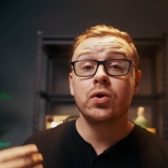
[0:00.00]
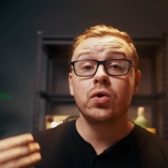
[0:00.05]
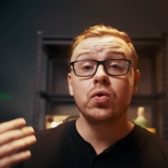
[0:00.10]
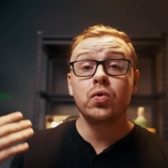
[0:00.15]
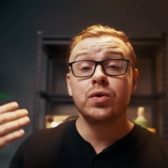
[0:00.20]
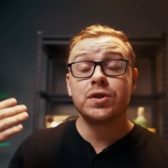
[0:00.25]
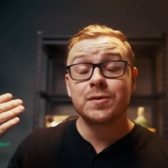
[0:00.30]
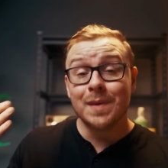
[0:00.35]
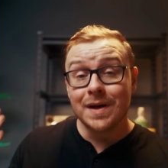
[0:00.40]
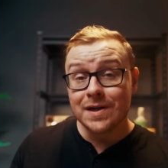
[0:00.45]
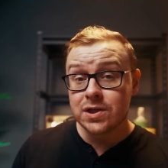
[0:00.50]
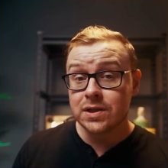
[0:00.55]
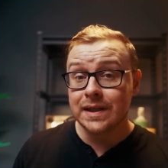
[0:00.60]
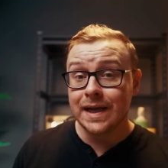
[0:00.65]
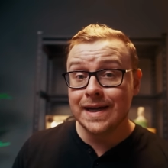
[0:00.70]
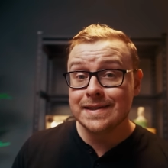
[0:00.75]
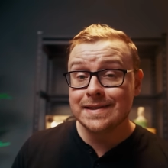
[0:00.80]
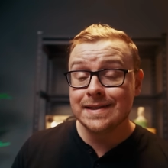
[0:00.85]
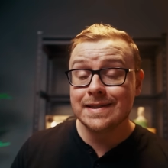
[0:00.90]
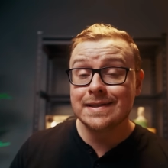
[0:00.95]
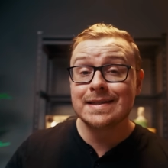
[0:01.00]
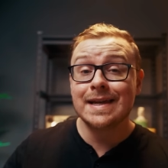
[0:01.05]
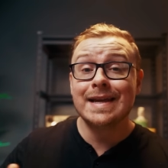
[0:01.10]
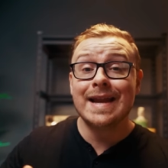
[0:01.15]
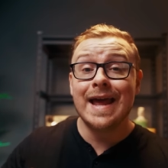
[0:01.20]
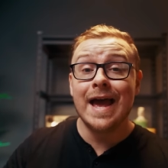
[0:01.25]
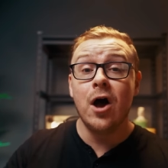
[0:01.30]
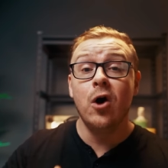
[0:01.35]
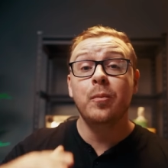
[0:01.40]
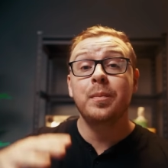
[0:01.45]
who specializes in
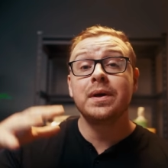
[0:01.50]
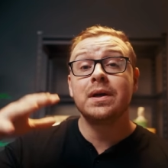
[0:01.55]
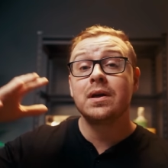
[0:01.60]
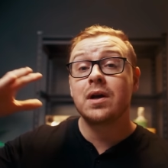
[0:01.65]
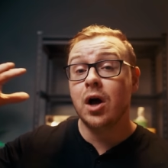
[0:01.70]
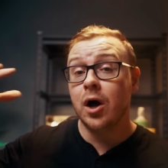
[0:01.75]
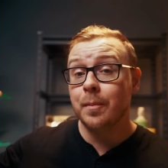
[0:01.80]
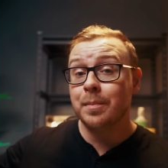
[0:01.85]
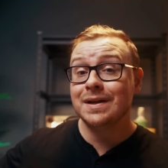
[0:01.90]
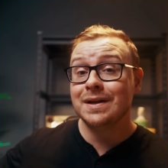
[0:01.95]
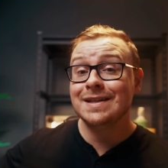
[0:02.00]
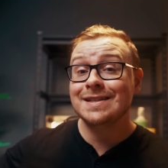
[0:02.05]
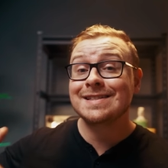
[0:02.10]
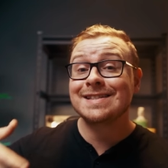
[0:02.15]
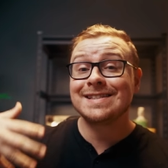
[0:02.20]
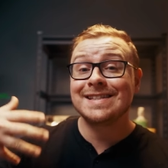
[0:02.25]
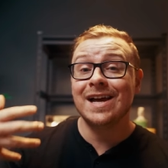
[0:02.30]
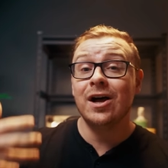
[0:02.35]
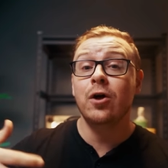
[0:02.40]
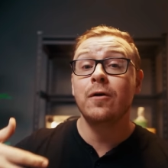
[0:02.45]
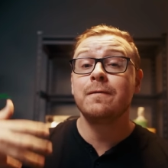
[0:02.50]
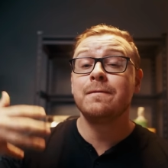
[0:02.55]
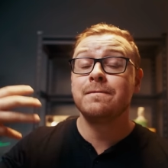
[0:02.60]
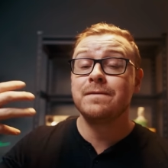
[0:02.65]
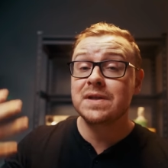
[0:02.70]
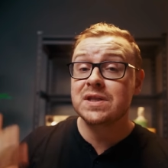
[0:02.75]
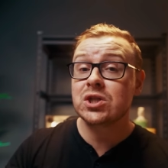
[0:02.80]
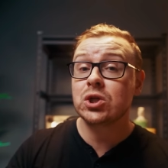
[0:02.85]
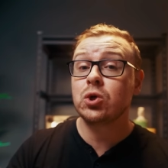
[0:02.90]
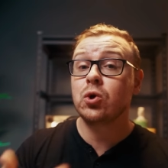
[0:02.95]
helping companies sell
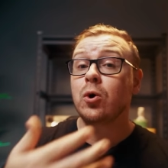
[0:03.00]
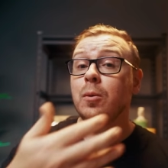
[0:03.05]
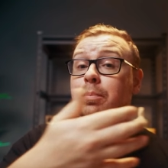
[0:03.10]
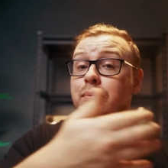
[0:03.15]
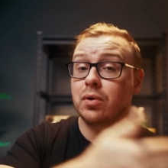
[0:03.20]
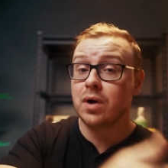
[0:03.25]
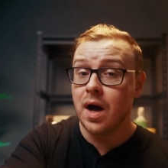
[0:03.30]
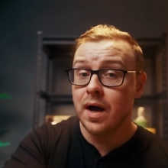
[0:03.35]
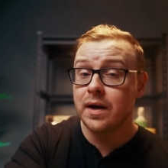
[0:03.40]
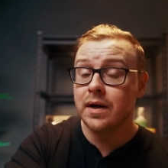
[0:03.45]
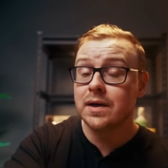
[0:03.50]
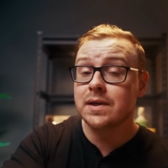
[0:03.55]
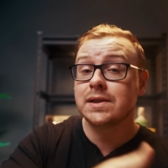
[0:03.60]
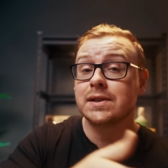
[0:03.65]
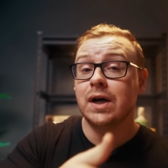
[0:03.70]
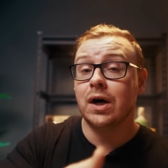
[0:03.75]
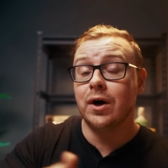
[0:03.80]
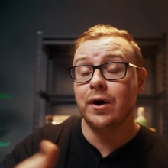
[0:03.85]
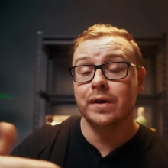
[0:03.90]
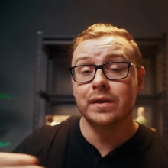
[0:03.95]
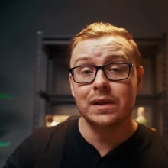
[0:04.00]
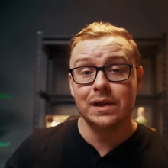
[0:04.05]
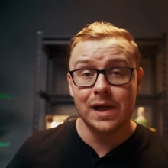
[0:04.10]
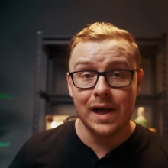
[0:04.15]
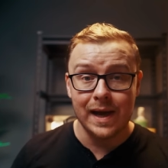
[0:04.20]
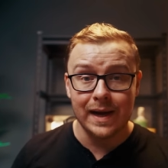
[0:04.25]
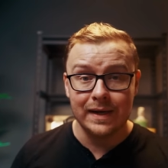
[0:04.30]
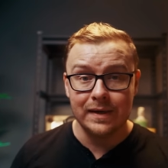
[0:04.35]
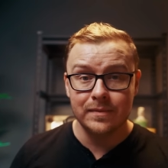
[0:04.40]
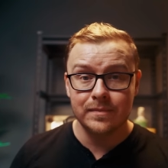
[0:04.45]
physical products
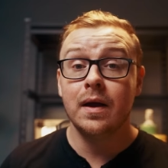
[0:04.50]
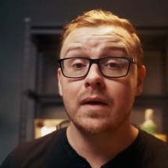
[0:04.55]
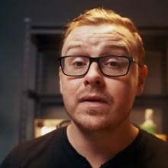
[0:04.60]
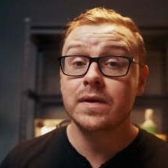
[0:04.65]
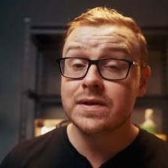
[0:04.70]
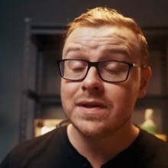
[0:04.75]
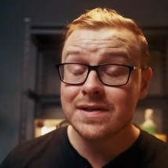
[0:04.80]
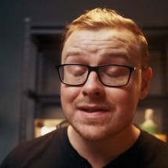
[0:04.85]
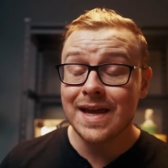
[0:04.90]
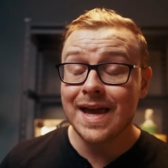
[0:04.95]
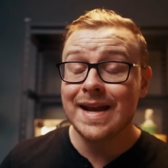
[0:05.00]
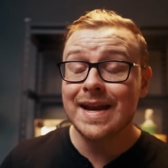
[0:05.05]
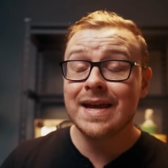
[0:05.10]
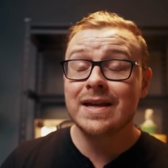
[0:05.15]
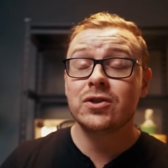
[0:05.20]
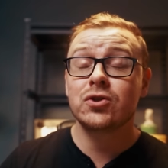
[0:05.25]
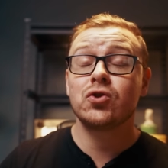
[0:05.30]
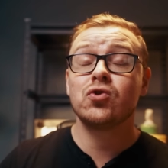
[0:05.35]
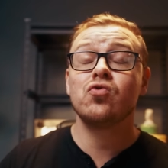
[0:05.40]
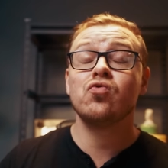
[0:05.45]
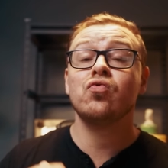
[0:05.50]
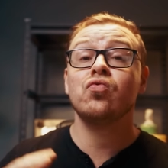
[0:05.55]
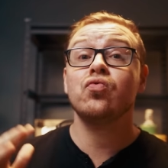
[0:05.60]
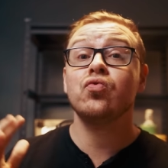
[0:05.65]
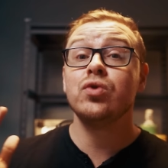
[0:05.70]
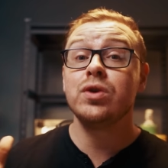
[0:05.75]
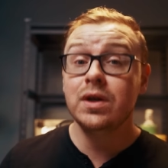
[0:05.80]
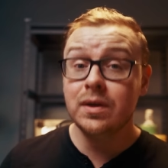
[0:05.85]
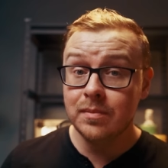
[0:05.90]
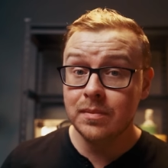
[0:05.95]
online. And this is an
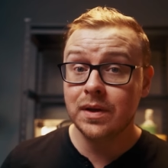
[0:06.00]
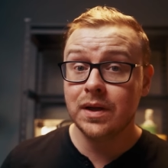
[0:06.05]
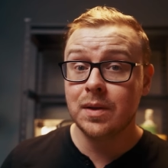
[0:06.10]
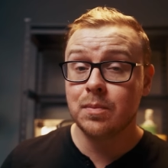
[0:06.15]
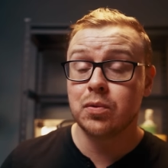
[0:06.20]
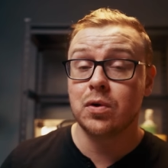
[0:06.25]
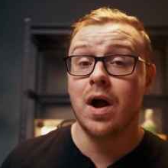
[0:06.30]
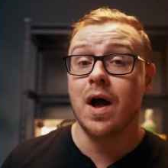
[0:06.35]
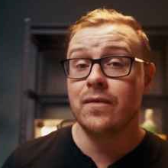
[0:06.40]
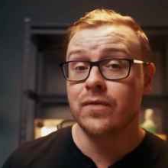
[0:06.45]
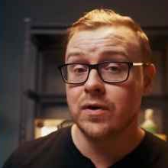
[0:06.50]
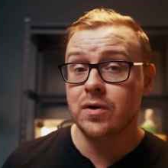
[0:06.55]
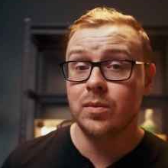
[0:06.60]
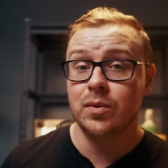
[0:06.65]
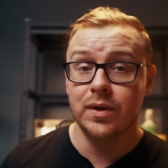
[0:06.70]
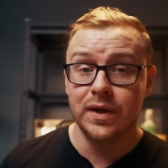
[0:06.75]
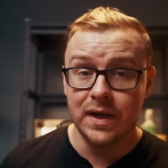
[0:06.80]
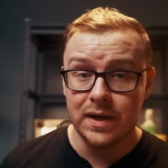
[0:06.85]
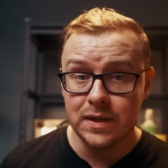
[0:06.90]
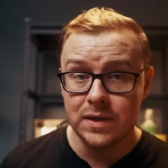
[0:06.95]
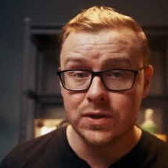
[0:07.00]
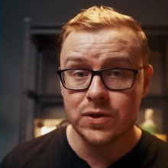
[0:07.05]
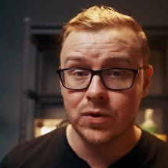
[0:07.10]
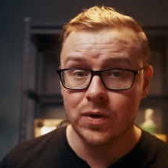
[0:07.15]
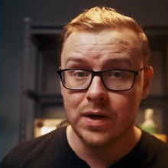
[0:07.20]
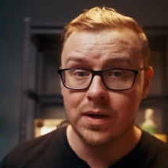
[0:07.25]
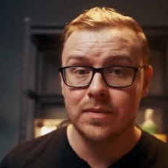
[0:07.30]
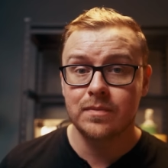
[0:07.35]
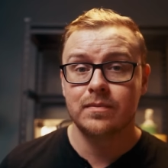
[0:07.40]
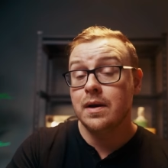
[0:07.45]
extremely profitable
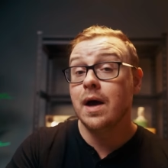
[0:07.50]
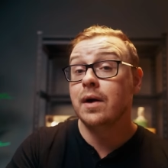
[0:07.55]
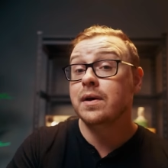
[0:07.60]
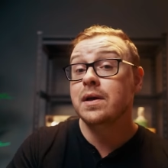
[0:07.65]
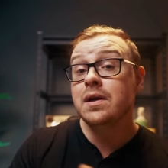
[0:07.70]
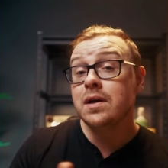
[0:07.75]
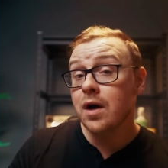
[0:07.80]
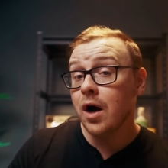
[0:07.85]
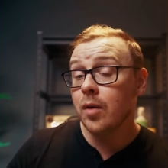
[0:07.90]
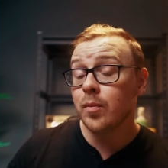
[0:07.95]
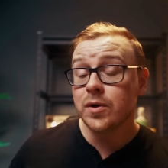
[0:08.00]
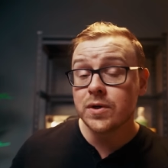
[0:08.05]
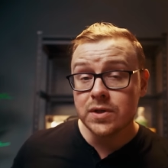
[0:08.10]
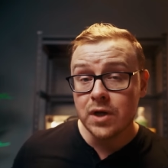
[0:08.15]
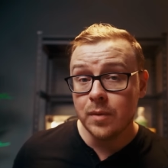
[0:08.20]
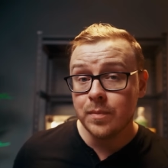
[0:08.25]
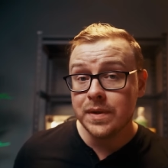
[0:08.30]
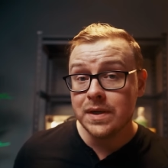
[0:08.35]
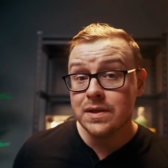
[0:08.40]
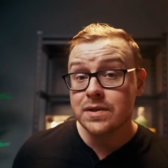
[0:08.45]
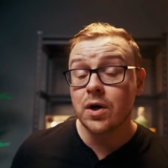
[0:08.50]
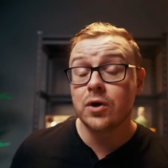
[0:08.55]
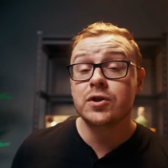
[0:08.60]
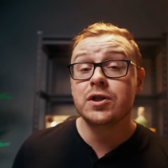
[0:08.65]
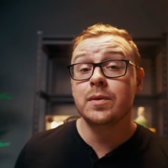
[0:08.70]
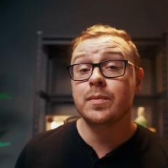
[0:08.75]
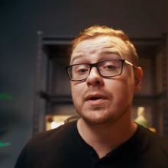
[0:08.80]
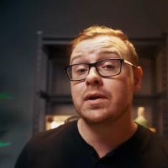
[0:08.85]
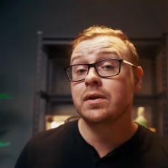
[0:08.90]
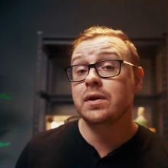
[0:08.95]
industry. Now, e-commerce companies are
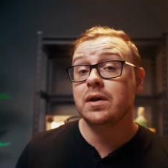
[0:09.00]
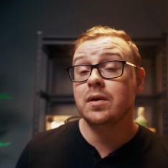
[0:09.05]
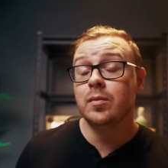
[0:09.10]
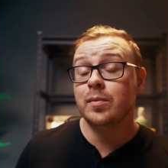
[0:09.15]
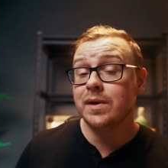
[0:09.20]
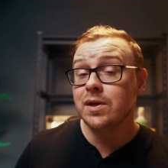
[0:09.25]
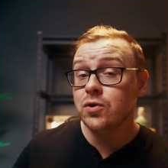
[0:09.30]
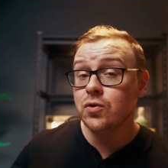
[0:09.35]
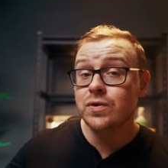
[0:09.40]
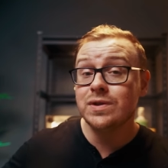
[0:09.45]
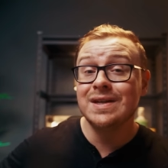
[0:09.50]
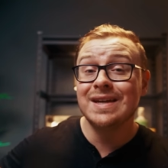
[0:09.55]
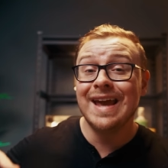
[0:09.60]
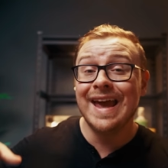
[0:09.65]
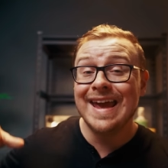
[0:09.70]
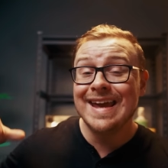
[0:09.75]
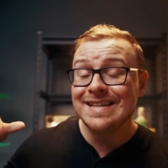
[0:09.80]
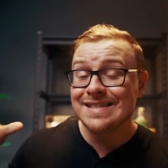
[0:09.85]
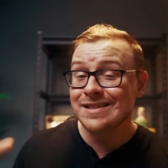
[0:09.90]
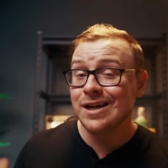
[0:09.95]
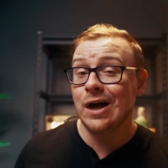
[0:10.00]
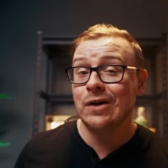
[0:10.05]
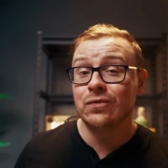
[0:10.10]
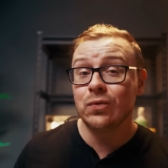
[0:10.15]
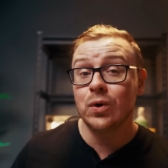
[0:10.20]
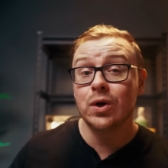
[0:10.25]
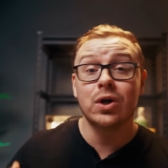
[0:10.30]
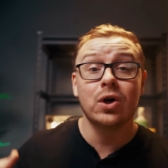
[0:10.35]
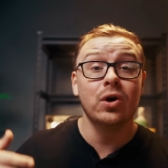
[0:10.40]
typically going to be using a software